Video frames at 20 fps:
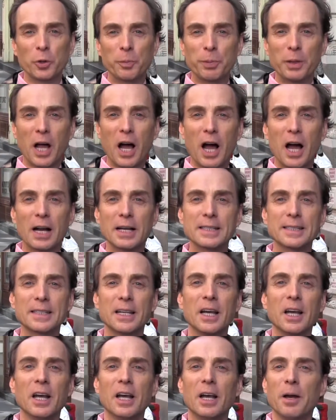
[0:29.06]
blocks,
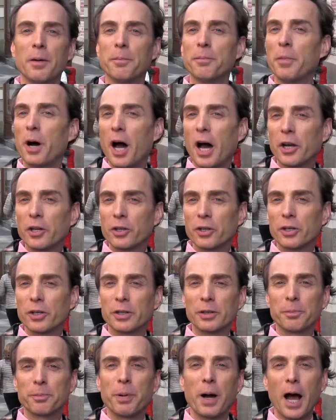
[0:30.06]

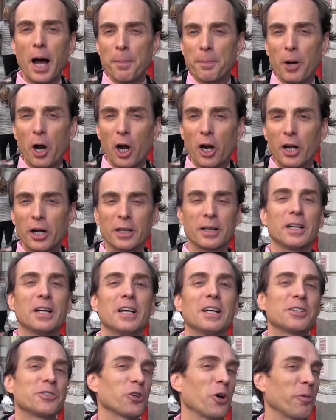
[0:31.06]
modern pop art,
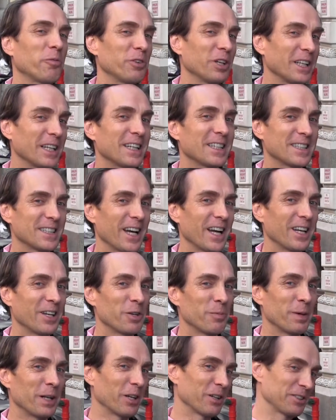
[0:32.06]
so I'm really excited
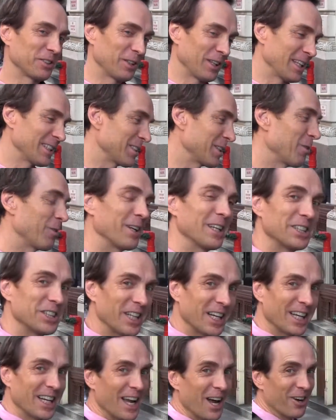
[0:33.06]
to meet her, so let's go in and
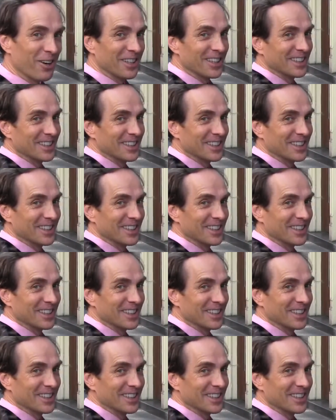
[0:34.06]
check it out.